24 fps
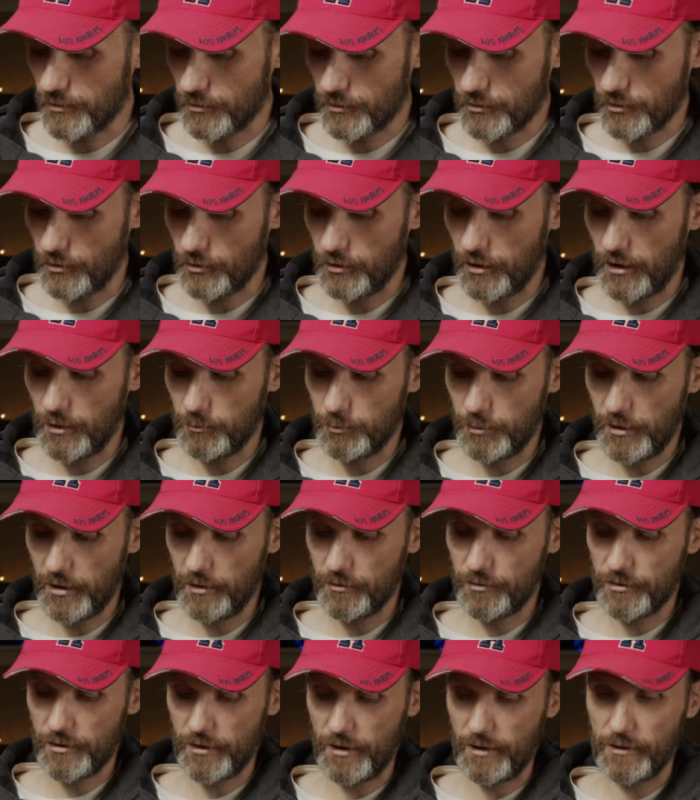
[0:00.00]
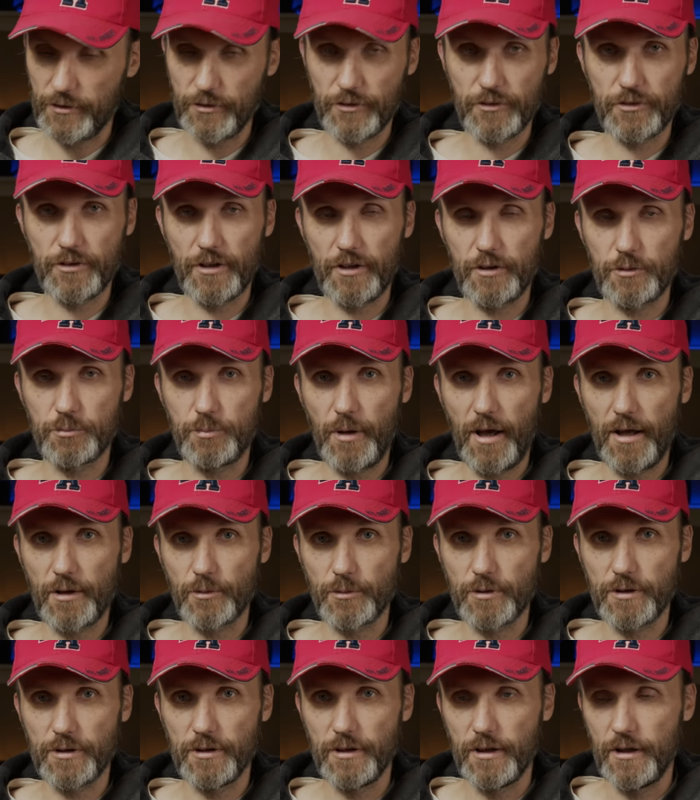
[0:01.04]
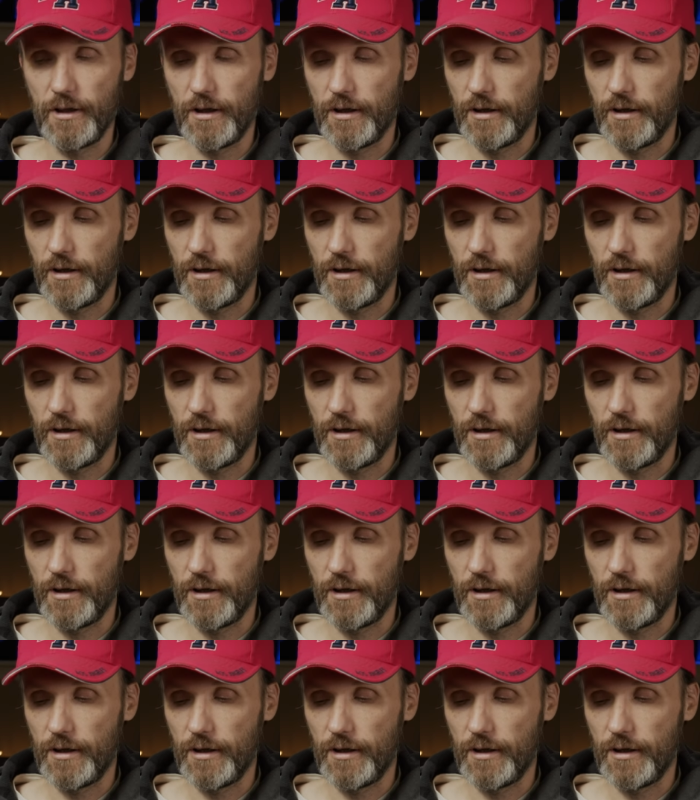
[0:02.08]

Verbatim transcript: Sony NPF size battery